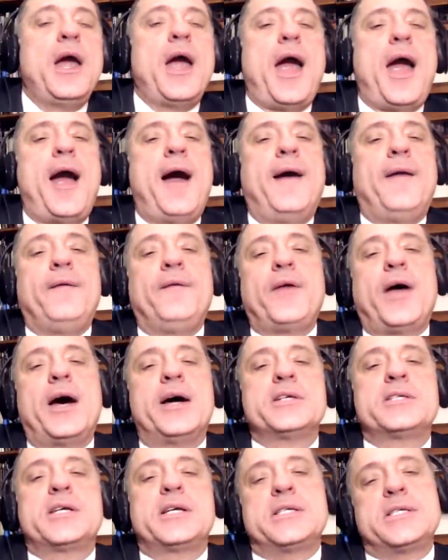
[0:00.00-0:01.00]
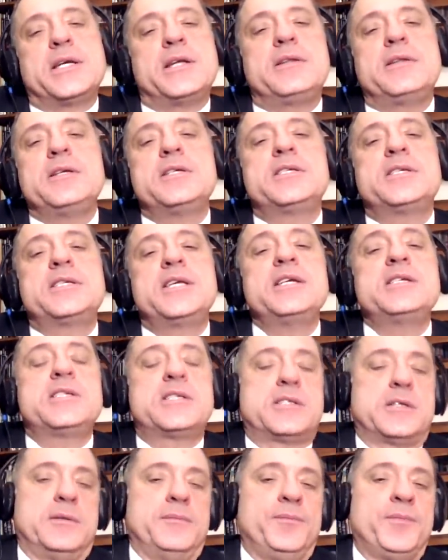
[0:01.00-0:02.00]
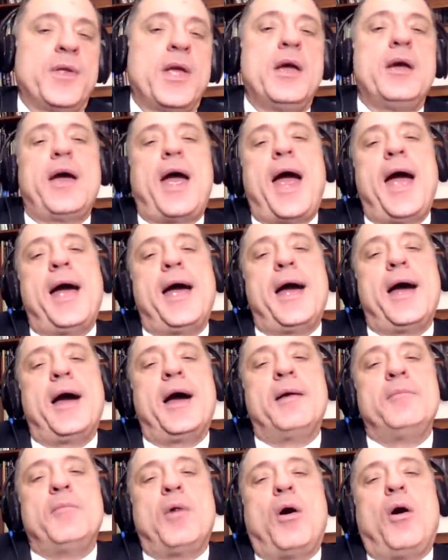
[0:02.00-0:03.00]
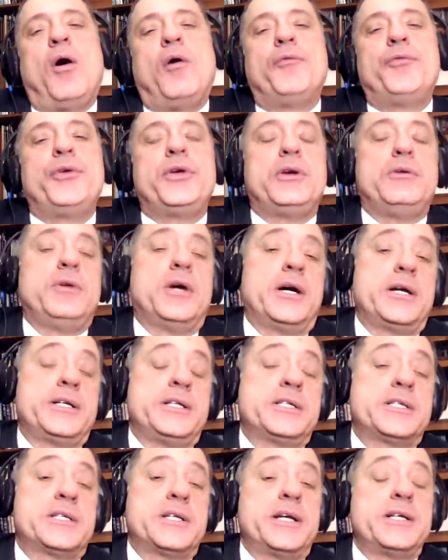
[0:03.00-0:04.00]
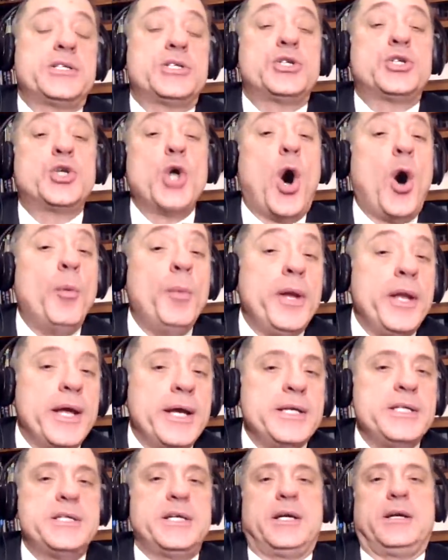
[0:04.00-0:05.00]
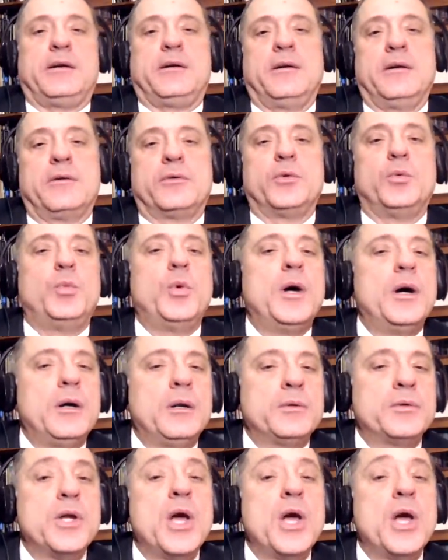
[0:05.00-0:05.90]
And as I said, this system of the United States dominating the world